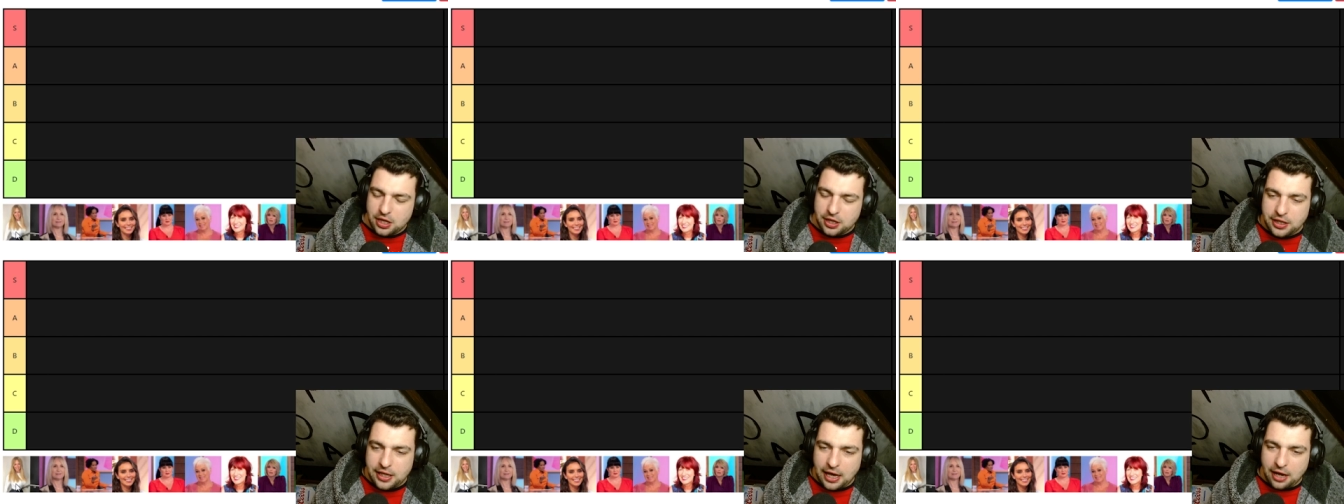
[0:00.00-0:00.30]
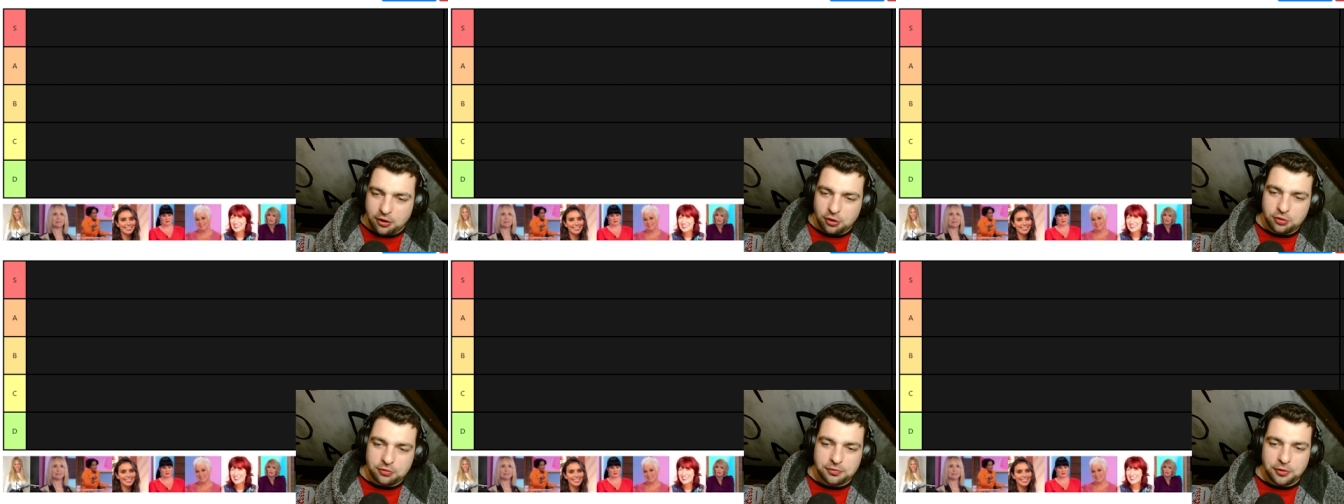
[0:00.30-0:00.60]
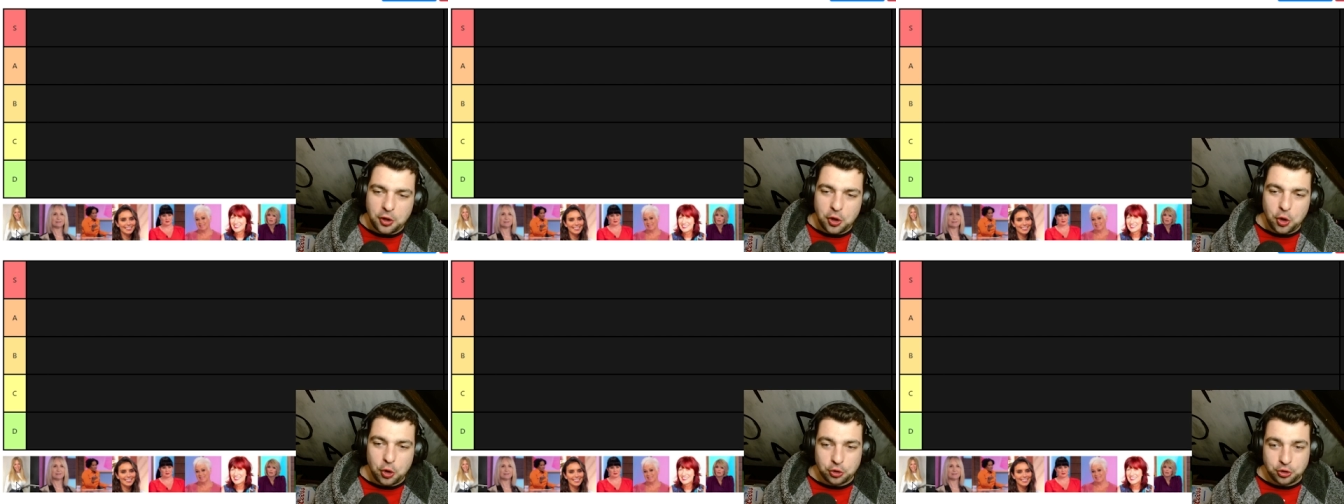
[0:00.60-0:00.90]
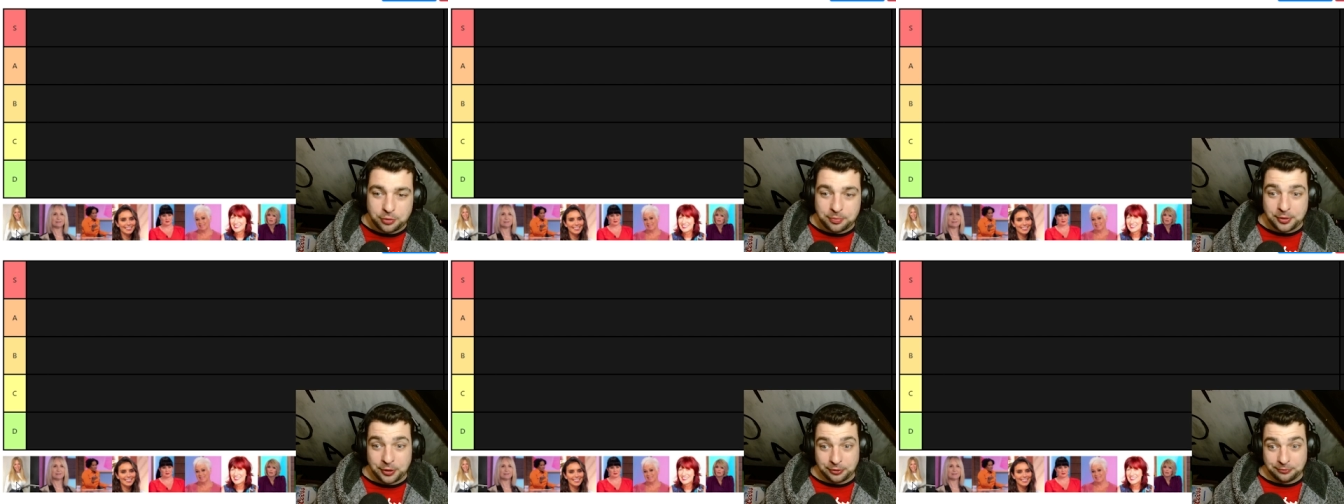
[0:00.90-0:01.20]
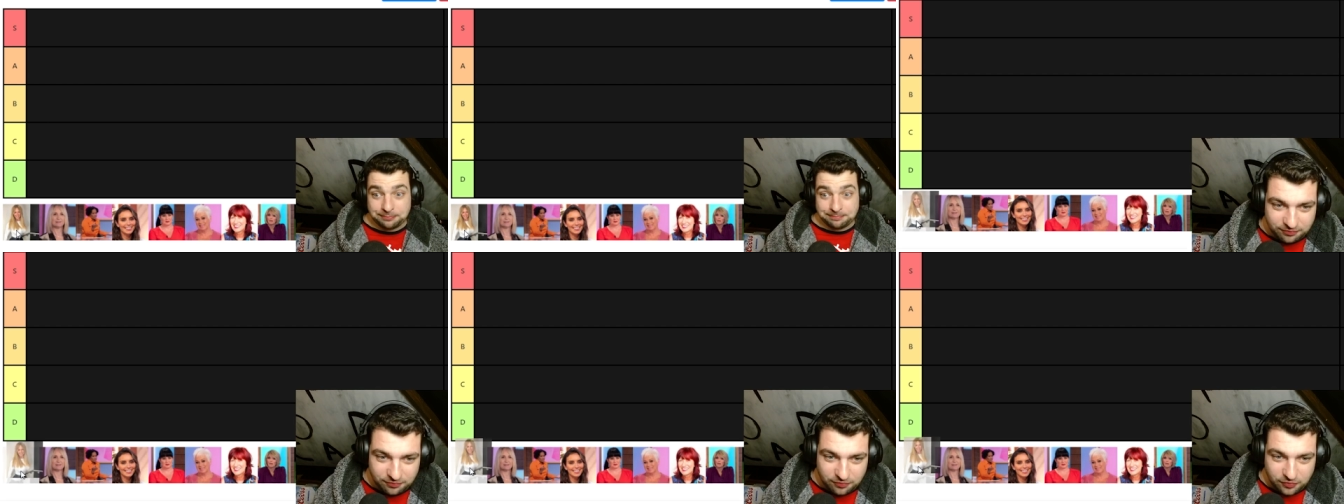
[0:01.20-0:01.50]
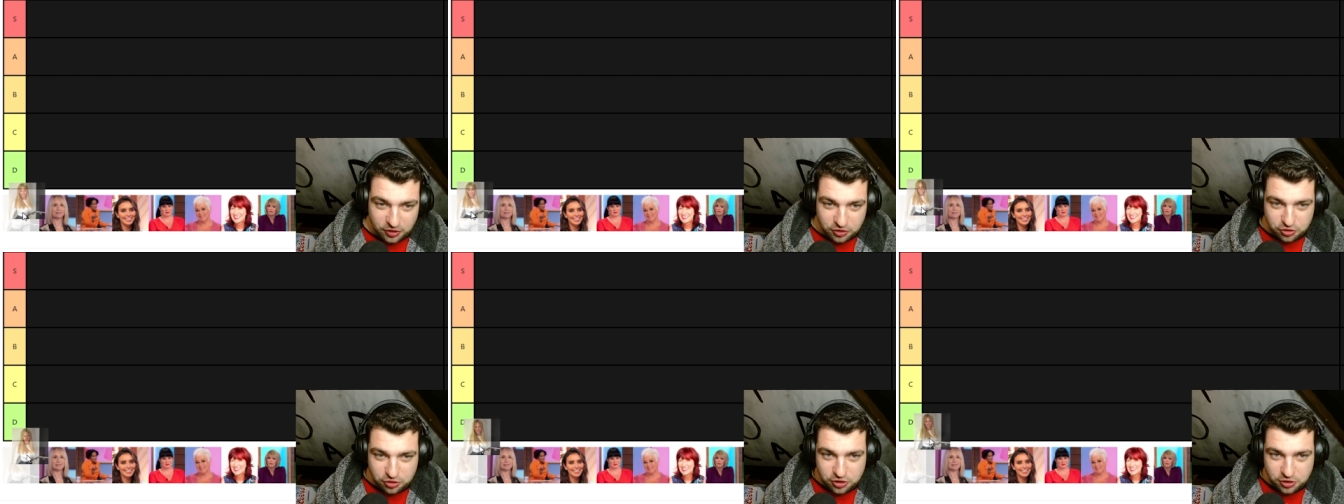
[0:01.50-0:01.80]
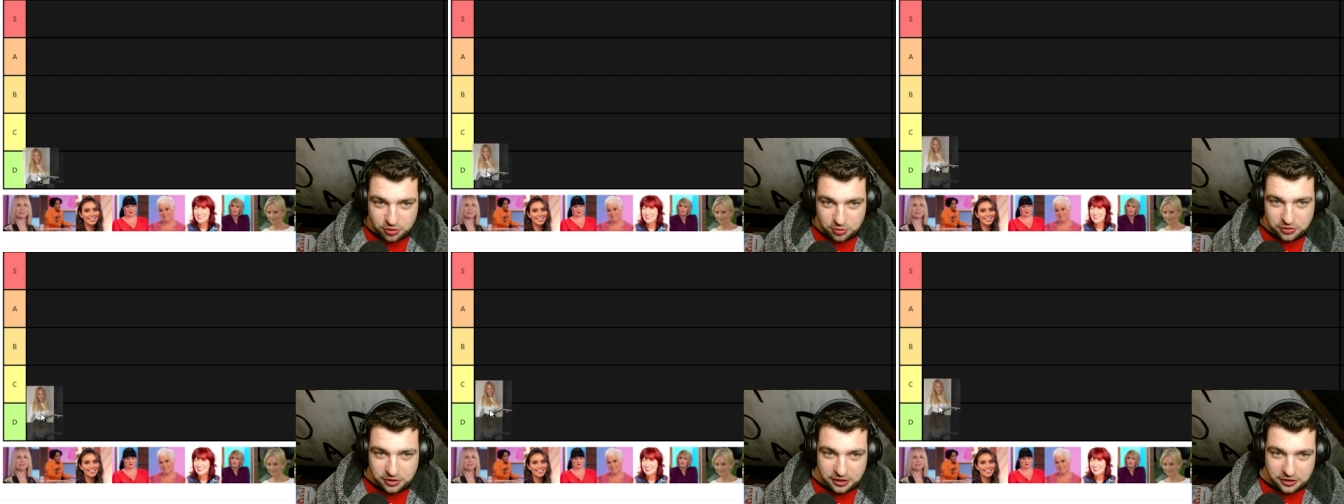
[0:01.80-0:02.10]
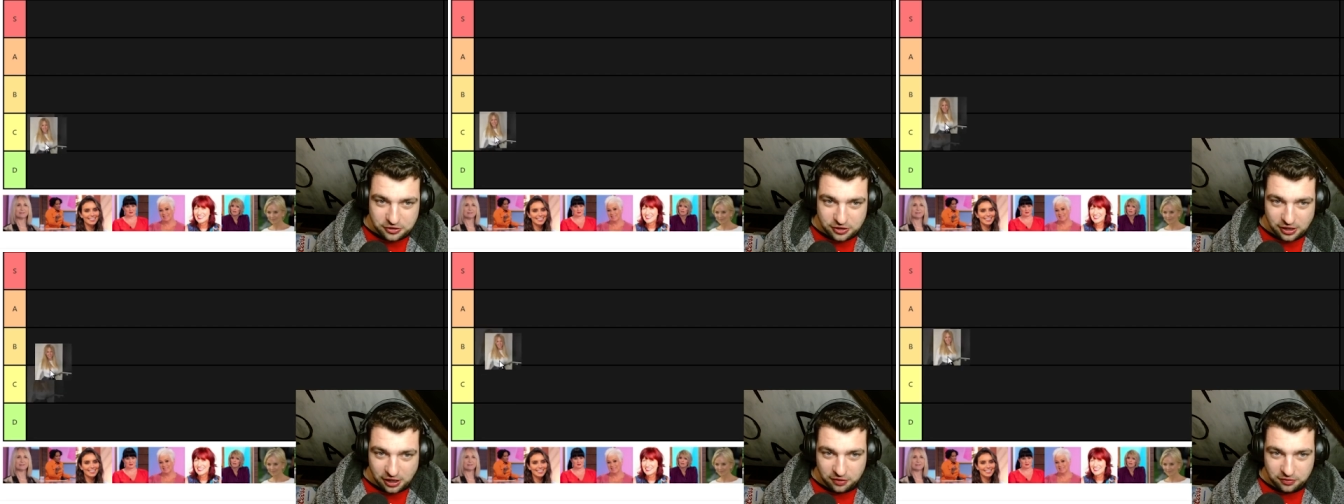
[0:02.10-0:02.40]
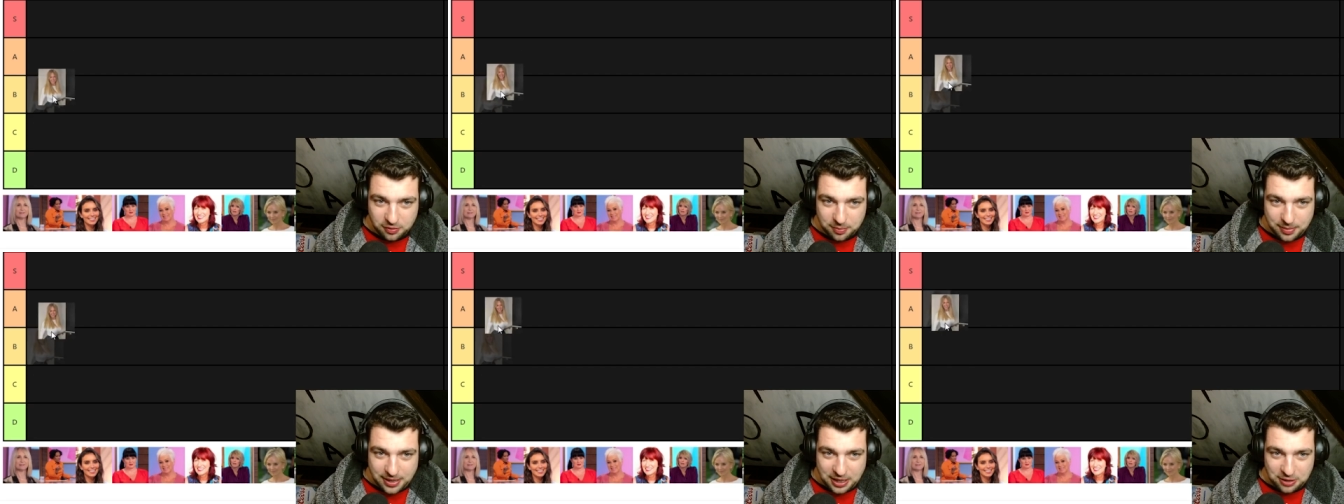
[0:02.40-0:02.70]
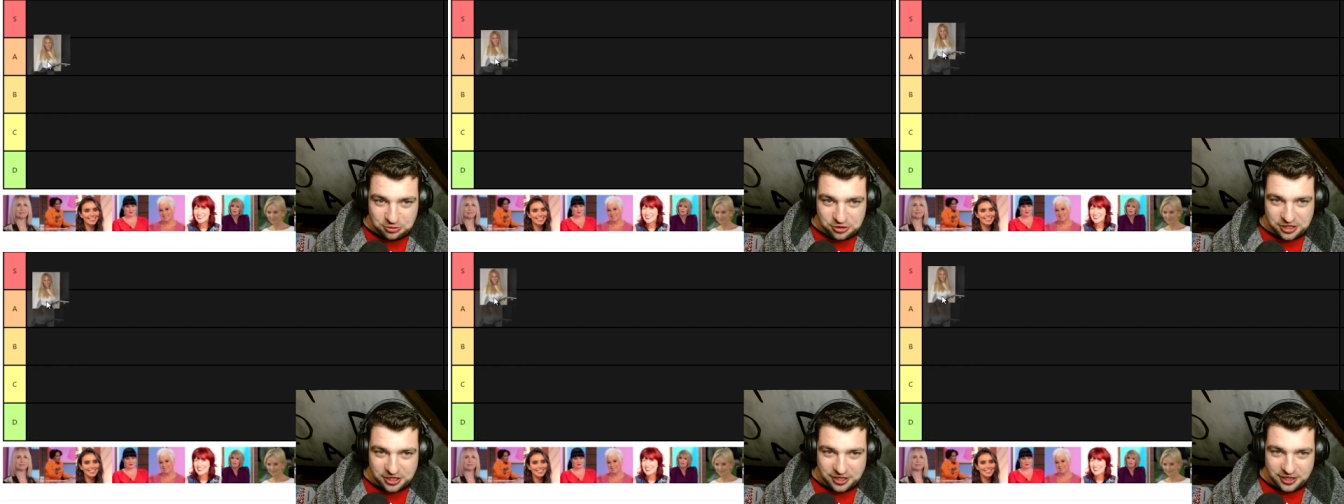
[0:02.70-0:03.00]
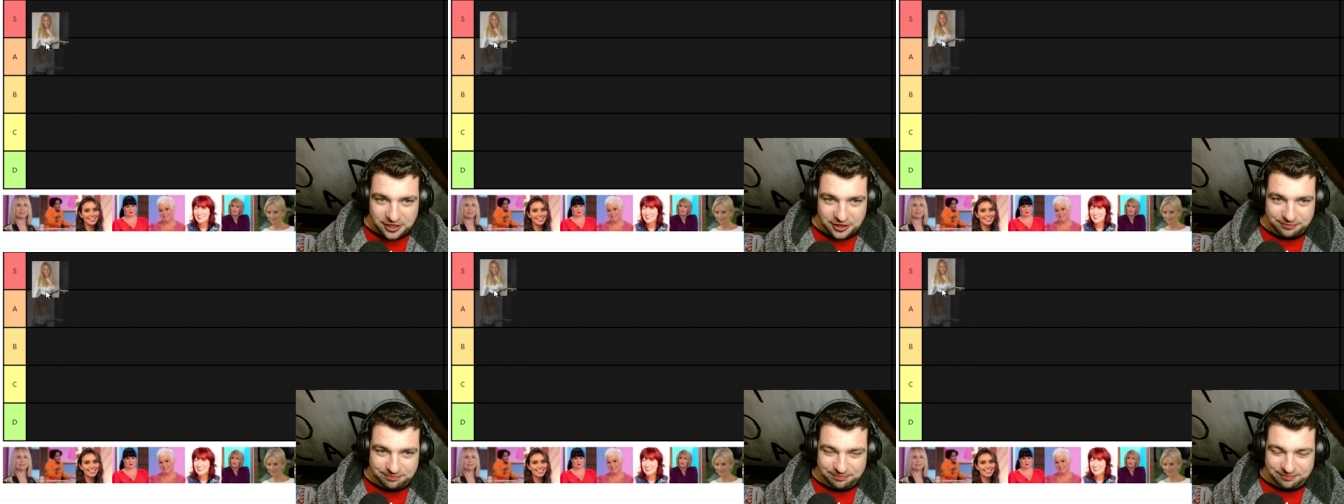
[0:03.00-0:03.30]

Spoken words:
Carol Vorderman. There's two things I love about her.